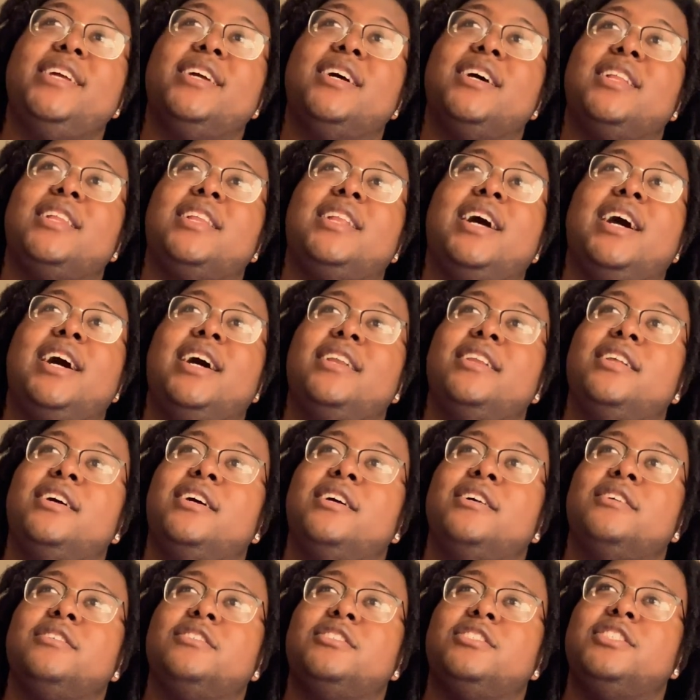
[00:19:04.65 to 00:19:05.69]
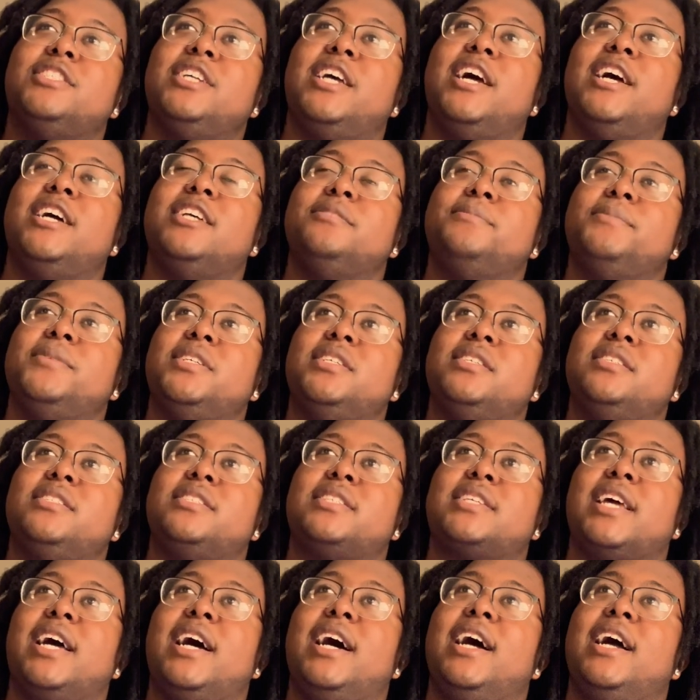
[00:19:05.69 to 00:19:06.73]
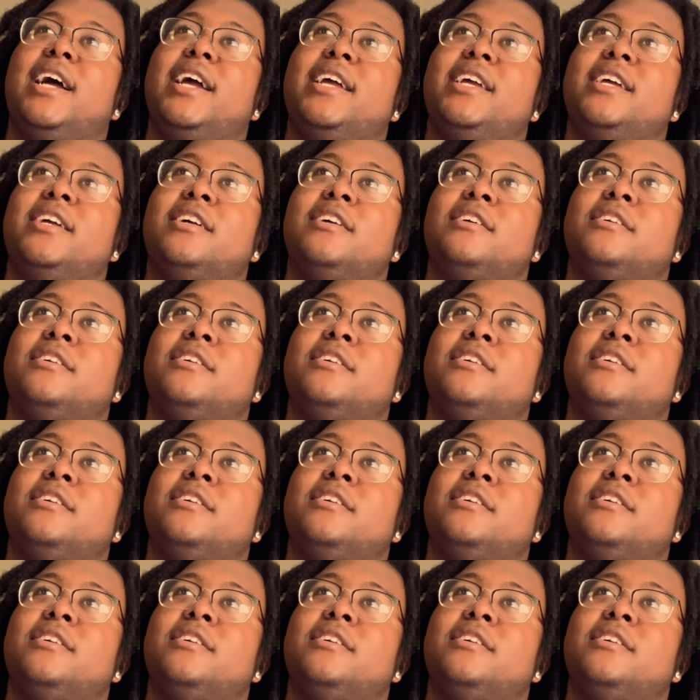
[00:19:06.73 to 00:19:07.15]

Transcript: Alana, Jasmine, Sky,